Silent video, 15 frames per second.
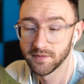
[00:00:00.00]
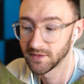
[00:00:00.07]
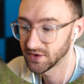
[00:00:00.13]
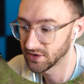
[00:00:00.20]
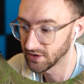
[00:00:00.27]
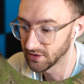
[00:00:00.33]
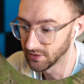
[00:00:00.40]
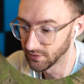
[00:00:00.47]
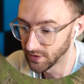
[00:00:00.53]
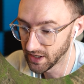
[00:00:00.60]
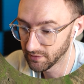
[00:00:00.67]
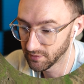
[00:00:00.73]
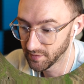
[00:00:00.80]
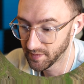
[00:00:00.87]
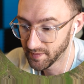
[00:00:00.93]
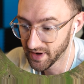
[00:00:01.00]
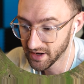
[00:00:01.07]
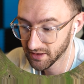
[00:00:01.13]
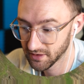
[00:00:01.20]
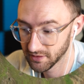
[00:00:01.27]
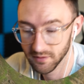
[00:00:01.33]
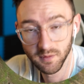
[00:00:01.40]
So I will be
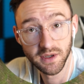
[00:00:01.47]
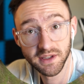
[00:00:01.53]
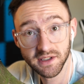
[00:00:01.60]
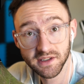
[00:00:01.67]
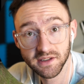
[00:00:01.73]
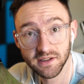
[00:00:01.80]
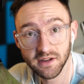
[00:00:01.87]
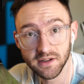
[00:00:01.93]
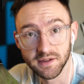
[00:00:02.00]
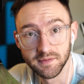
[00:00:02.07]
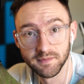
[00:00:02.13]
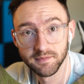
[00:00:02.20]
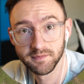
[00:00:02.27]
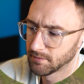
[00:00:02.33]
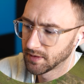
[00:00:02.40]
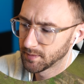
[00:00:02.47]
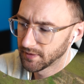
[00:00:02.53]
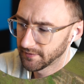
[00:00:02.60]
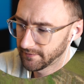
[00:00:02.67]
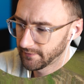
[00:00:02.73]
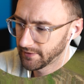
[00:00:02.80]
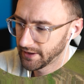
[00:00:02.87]
back when this is done. But
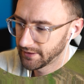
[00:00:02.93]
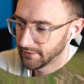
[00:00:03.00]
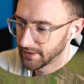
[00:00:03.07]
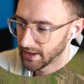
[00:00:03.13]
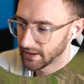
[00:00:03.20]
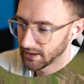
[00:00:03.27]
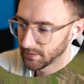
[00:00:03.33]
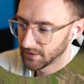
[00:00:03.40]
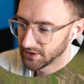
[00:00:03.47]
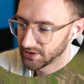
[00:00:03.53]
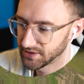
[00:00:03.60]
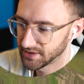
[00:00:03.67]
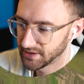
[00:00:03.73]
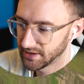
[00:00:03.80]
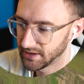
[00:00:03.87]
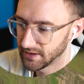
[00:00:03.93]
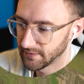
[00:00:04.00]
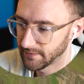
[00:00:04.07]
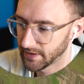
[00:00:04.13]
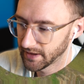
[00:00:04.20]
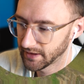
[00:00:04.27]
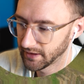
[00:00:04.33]
before I do that, let me just see
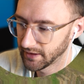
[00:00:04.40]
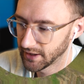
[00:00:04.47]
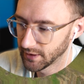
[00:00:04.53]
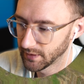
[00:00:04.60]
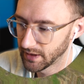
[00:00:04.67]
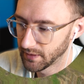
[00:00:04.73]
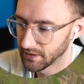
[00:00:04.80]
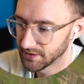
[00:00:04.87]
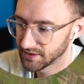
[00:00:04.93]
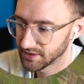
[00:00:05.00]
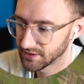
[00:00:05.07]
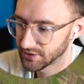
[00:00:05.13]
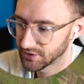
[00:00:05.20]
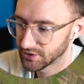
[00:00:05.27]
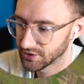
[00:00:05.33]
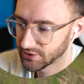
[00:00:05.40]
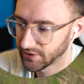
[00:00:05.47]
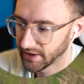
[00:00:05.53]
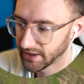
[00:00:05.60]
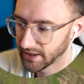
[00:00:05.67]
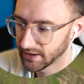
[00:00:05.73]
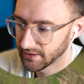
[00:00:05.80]
if I can get away with
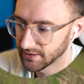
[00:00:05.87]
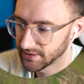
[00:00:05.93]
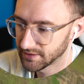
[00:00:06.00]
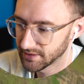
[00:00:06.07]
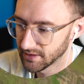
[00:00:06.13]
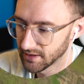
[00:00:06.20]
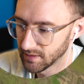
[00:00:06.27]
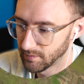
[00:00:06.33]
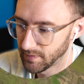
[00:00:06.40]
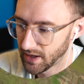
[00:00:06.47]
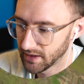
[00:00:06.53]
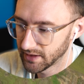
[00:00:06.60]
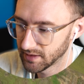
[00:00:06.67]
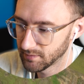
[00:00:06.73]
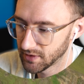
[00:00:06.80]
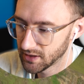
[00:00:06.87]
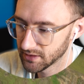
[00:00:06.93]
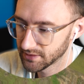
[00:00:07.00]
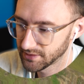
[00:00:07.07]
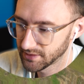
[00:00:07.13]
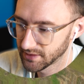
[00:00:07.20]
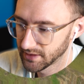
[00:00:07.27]
shrinking this binding
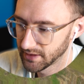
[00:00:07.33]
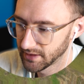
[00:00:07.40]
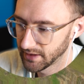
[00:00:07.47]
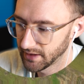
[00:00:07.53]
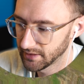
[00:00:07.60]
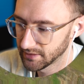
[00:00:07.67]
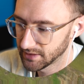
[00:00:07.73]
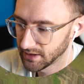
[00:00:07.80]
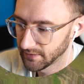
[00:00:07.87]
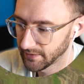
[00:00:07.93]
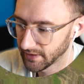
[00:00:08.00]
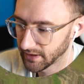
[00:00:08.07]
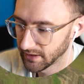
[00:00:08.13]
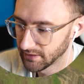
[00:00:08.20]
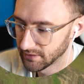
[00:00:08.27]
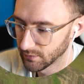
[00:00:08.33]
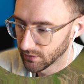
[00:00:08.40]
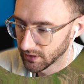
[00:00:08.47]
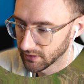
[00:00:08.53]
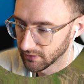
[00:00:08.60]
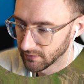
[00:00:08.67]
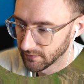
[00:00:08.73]
box and see if I can get it to
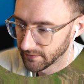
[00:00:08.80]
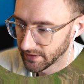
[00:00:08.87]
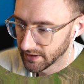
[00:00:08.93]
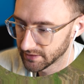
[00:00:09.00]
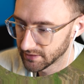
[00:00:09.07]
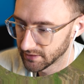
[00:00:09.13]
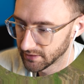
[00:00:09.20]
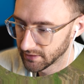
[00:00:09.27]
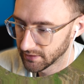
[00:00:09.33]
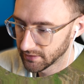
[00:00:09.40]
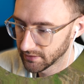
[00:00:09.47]
work a little faster,